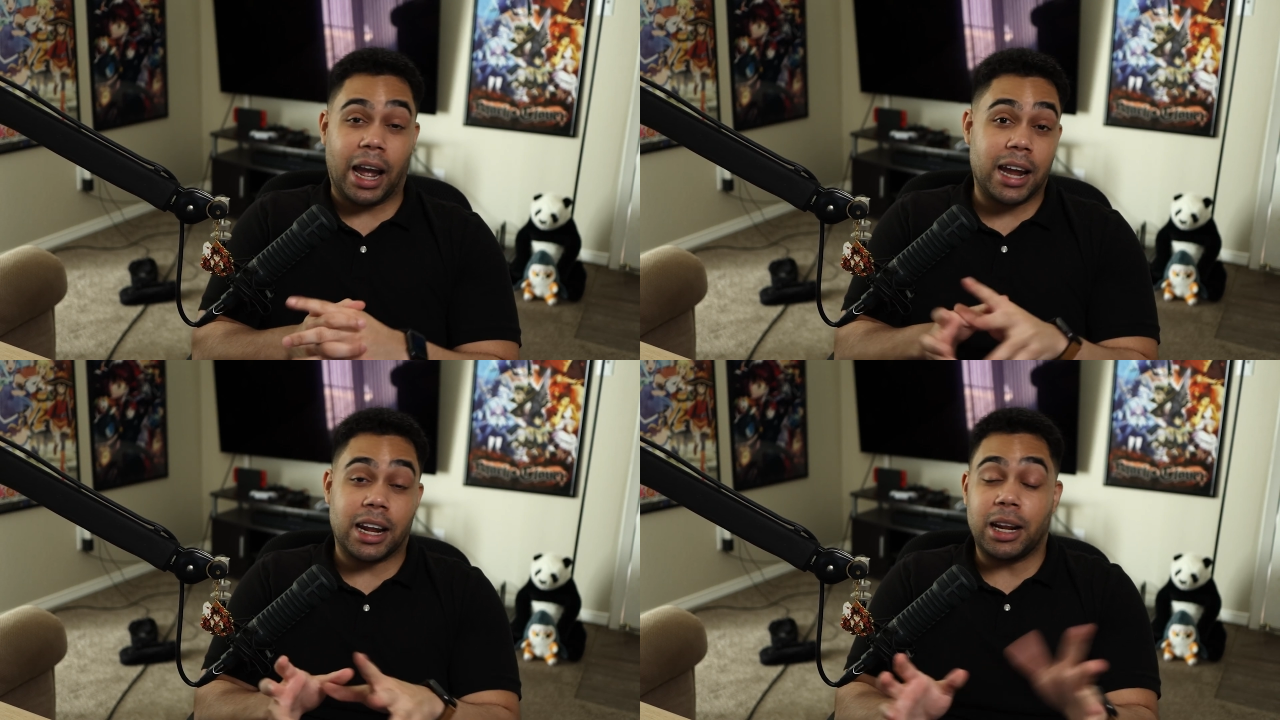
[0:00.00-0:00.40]

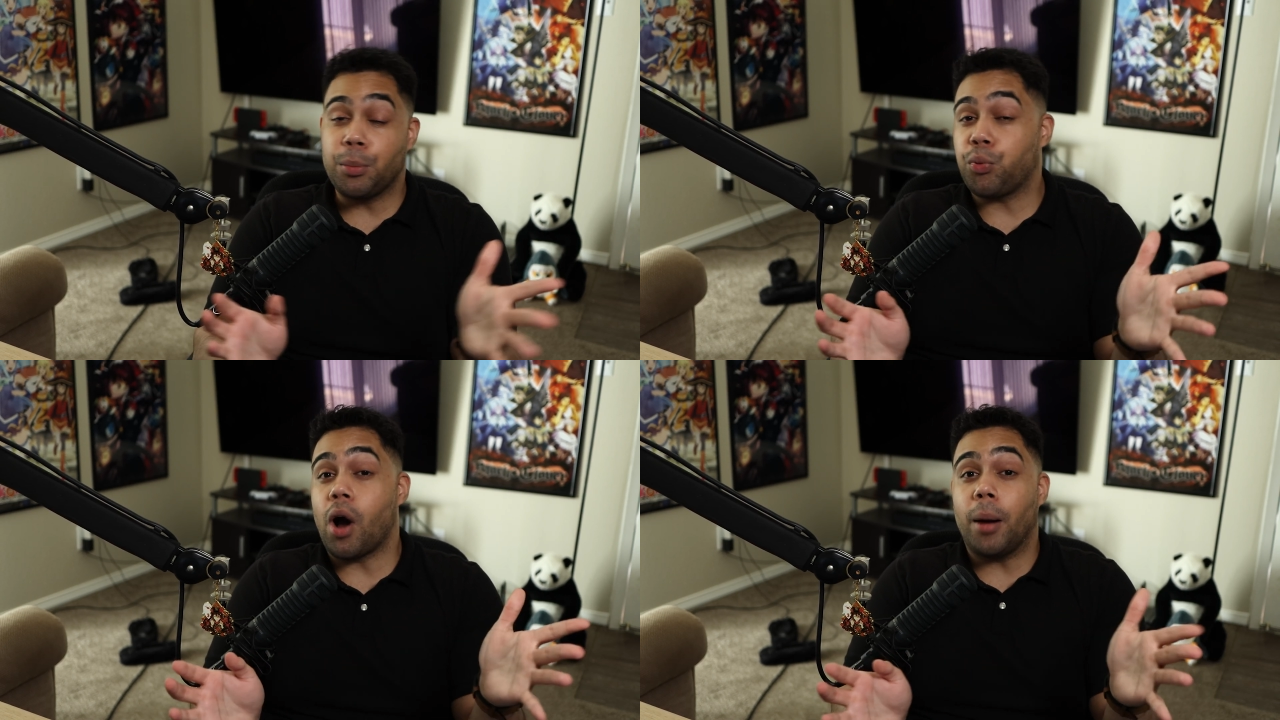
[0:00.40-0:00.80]
Hey, they
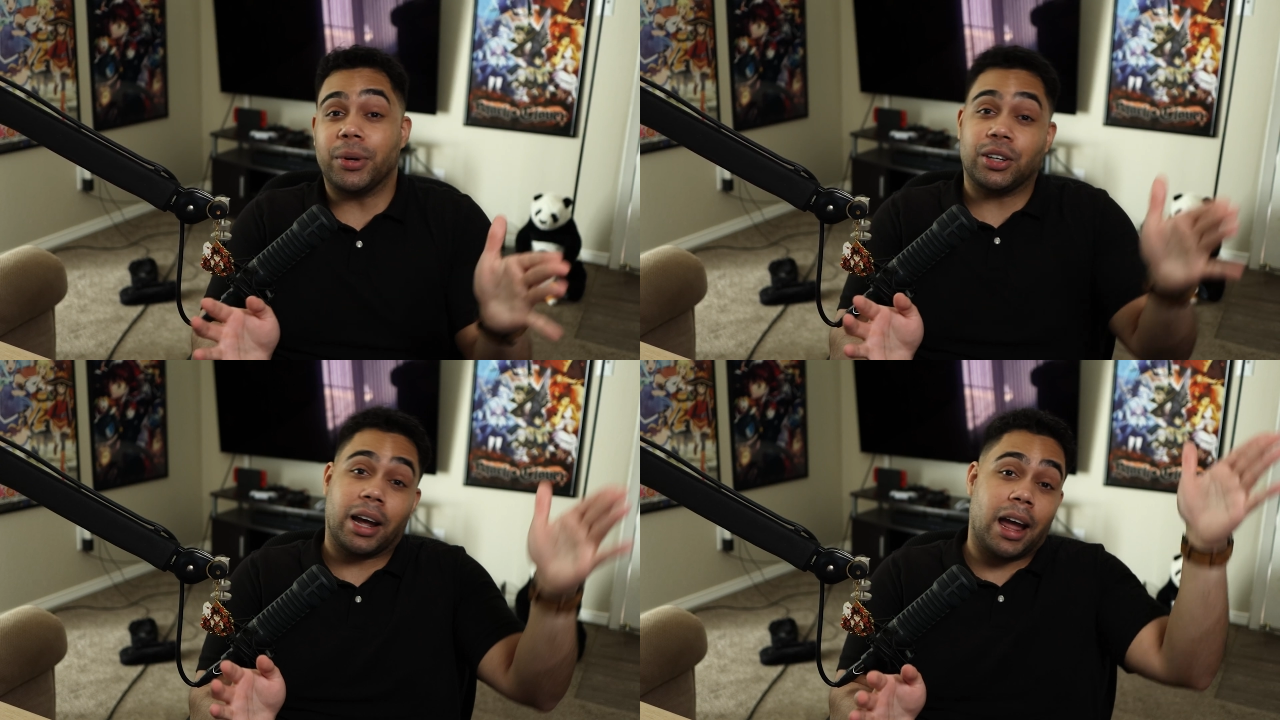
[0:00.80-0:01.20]
didn't
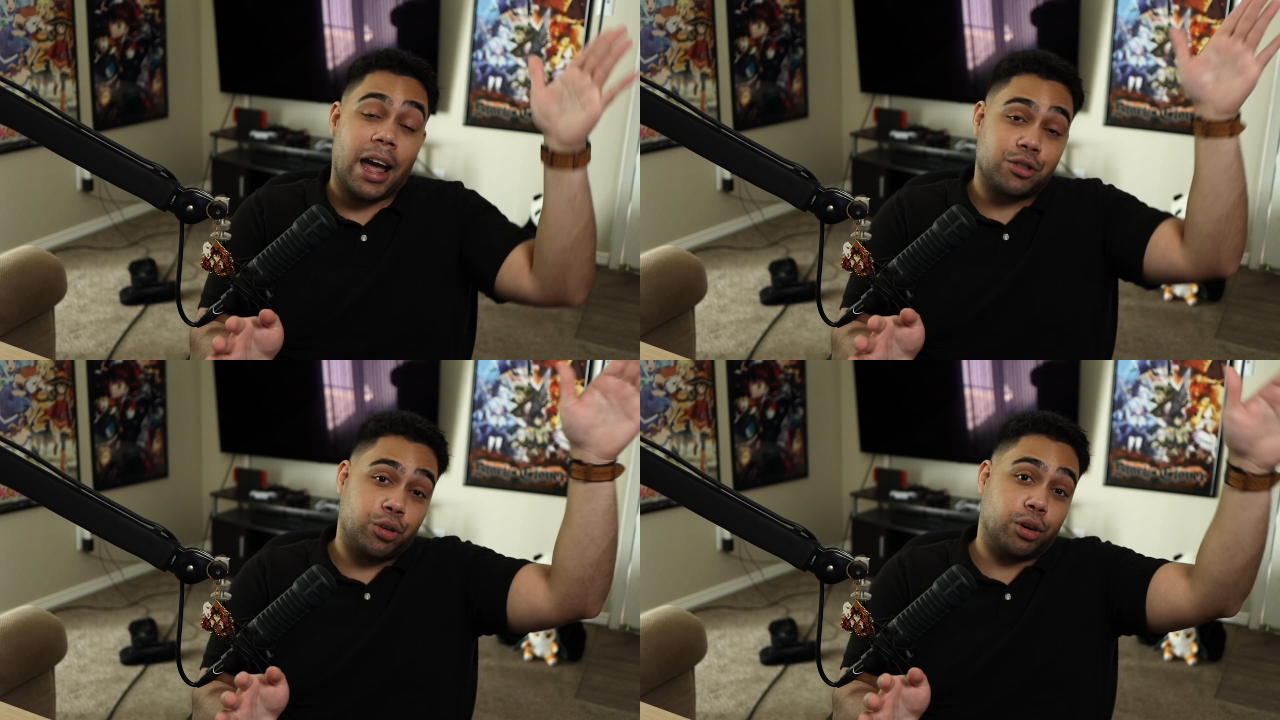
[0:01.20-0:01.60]
promise
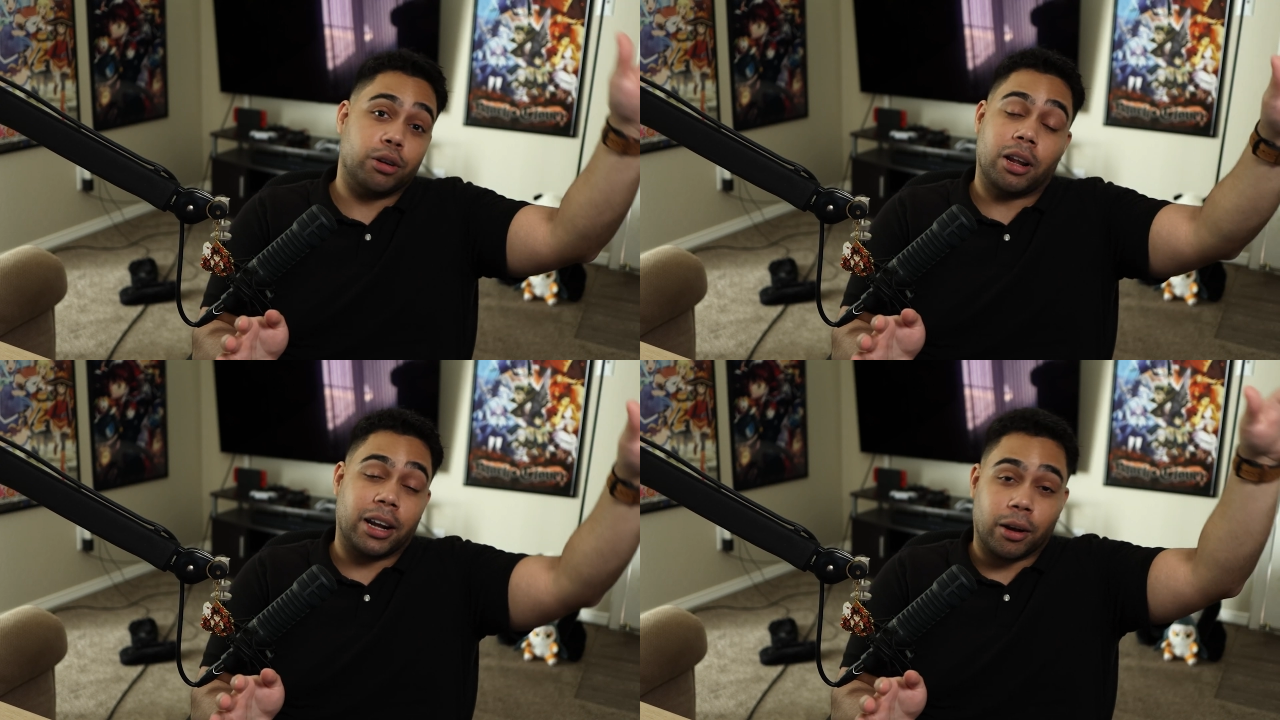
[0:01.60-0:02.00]
extra
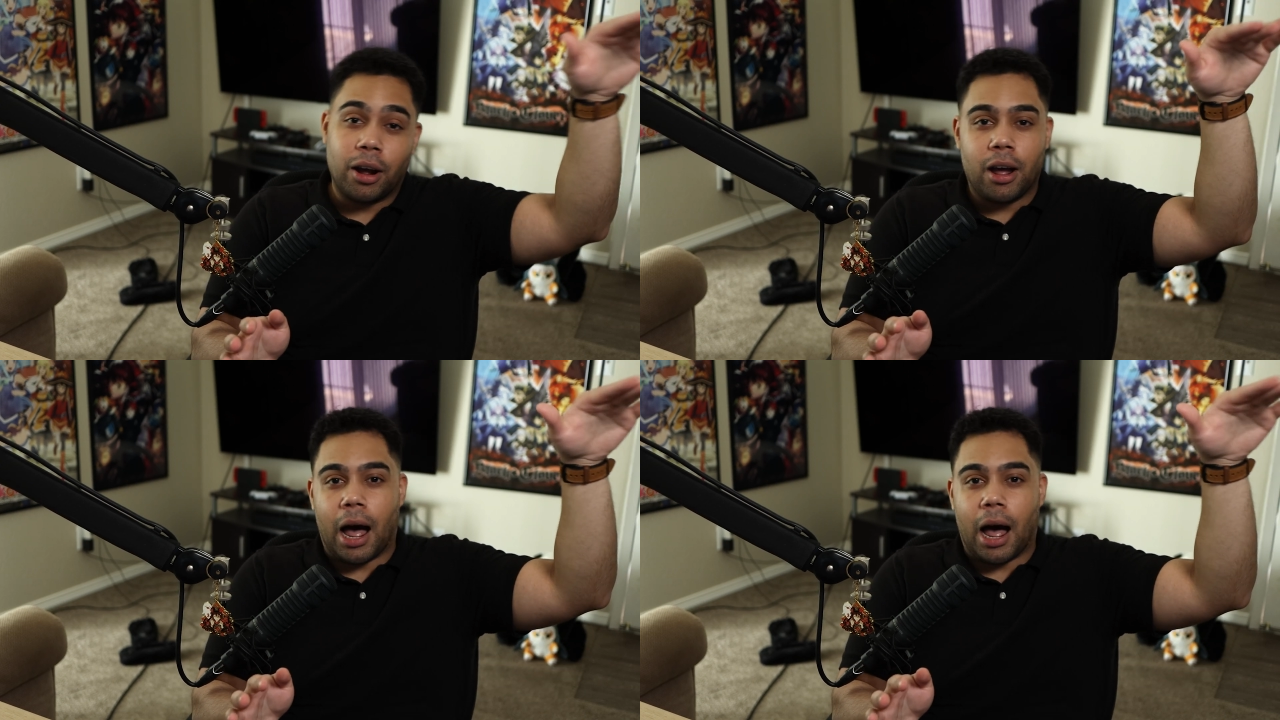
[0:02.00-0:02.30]
like a,